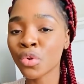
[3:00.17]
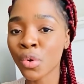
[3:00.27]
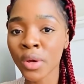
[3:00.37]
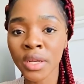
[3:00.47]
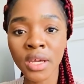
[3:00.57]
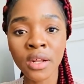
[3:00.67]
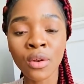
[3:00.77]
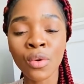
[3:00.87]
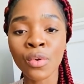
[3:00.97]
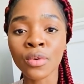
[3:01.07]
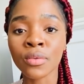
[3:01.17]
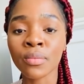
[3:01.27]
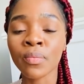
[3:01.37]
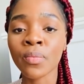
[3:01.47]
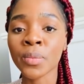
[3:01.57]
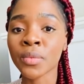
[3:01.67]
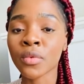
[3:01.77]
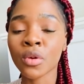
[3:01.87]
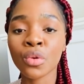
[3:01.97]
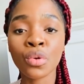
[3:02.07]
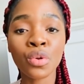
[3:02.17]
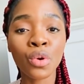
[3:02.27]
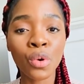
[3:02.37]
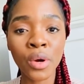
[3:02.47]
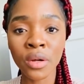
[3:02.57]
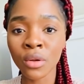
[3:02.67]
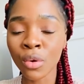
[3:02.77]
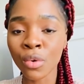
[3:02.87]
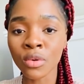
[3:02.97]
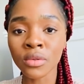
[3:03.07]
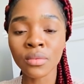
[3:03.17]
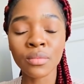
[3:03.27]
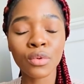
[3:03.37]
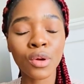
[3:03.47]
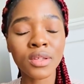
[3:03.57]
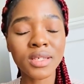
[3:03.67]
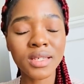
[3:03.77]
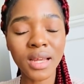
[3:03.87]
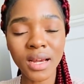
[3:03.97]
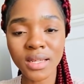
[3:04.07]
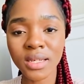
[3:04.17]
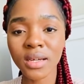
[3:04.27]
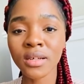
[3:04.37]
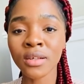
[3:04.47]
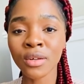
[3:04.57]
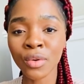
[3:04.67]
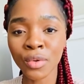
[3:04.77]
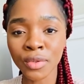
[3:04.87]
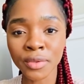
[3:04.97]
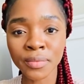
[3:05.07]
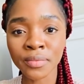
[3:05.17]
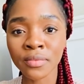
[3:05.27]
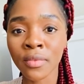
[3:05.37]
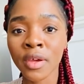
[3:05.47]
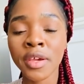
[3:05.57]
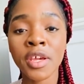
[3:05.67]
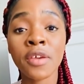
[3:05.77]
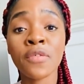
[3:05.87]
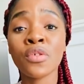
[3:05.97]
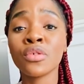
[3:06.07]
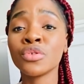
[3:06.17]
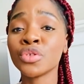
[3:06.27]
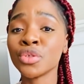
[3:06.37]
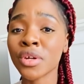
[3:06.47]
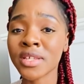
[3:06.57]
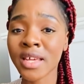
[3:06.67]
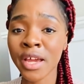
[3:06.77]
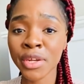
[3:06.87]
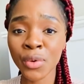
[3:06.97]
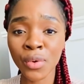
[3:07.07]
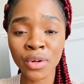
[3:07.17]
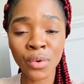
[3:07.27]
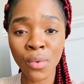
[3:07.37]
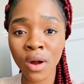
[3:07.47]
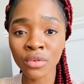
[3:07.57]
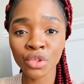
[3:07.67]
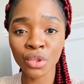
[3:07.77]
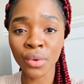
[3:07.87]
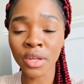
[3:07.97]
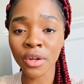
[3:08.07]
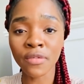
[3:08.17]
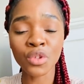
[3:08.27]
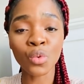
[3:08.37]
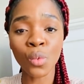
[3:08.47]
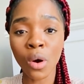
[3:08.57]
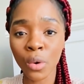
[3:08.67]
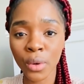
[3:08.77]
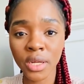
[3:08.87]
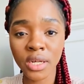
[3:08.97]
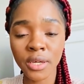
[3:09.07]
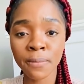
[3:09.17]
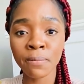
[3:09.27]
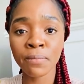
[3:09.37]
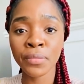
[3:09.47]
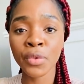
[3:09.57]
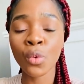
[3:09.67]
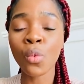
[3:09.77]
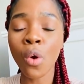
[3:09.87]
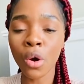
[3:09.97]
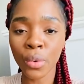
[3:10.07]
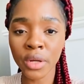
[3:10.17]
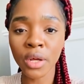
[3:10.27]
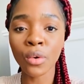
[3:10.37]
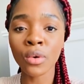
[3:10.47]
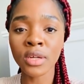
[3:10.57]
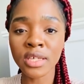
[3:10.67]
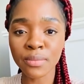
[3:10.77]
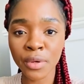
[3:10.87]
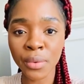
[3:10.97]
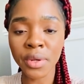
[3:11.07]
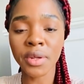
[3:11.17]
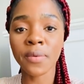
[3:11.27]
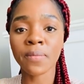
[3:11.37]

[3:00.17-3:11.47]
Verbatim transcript: do it alone. Don't go alone. Don't start alone. If you don't trust anyone around you enough to walk with, walk with the Holy Spirit.